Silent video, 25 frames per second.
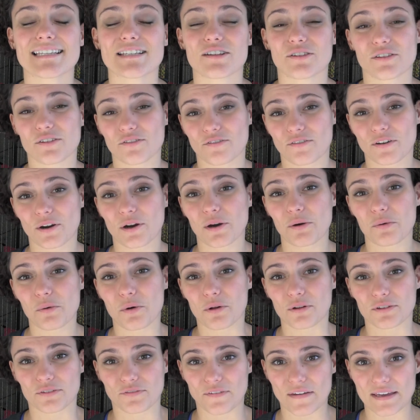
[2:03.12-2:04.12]
this on the Ferret
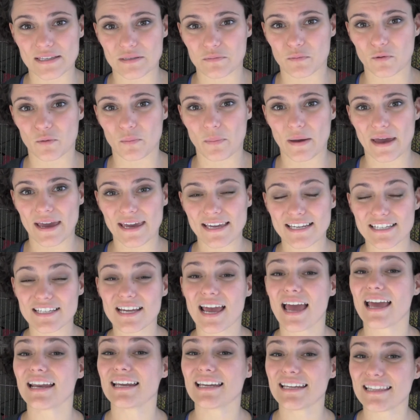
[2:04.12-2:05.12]
World Facebook page
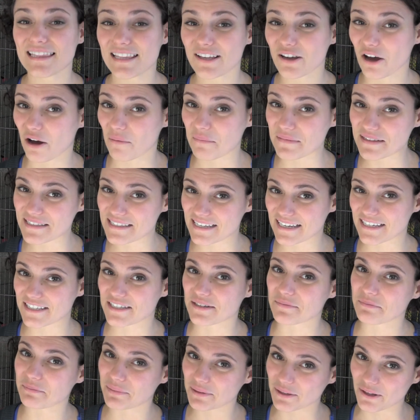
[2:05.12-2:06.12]
and in the comment
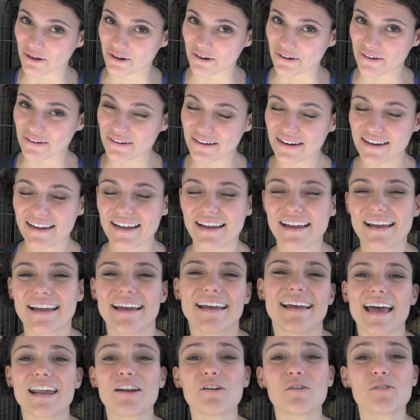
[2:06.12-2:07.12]
section below.
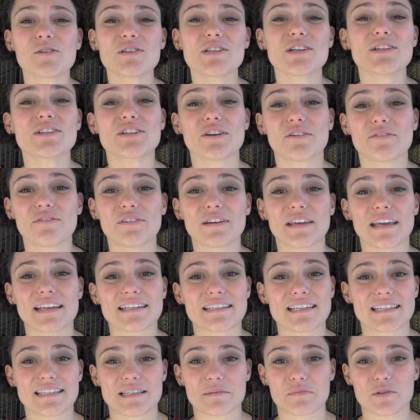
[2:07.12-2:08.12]
And also don't
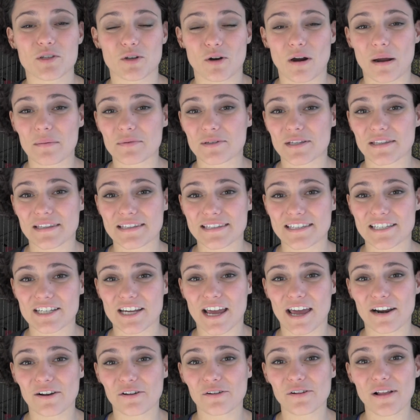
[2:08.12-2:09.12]
forget to subscribe to this
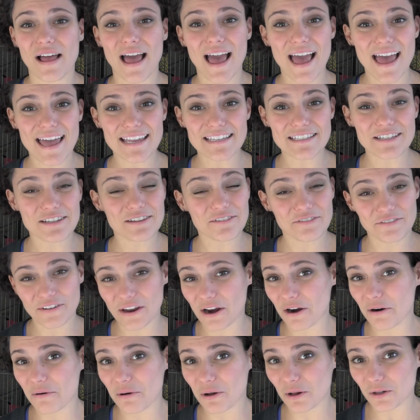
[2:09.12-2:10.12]
channel and to the
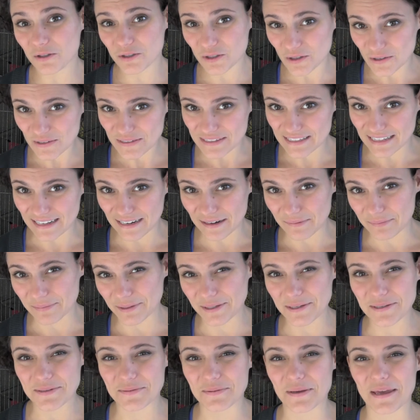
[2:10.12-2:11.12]
Ferret World newsletter,
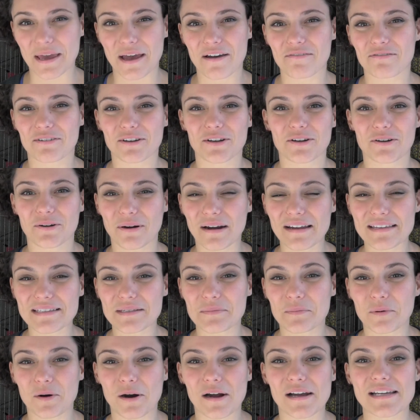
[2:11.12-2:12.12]
because we have a great
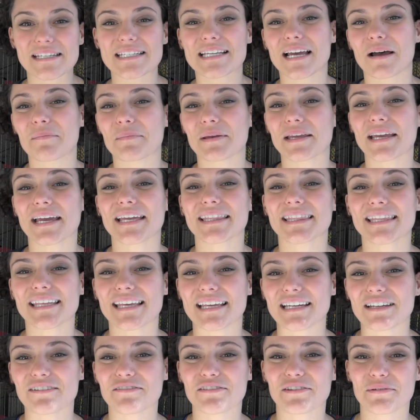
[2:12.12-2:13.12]
surprise coming at the
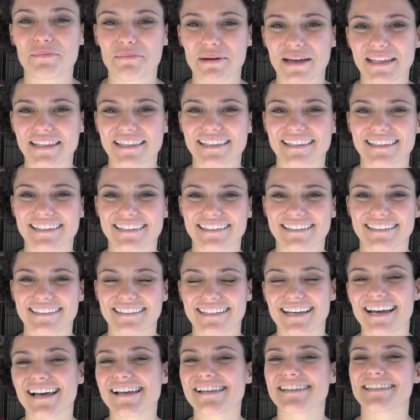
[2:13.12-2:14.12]
end of the month.
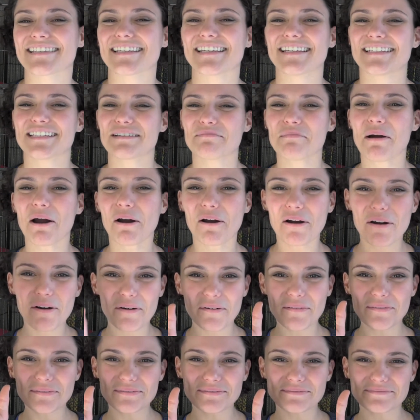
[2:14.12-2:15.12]
I'll see you
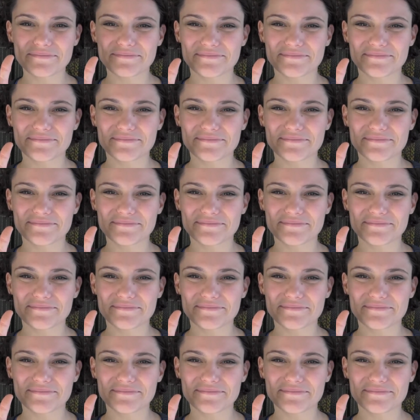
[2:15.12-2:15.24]
tomorrow!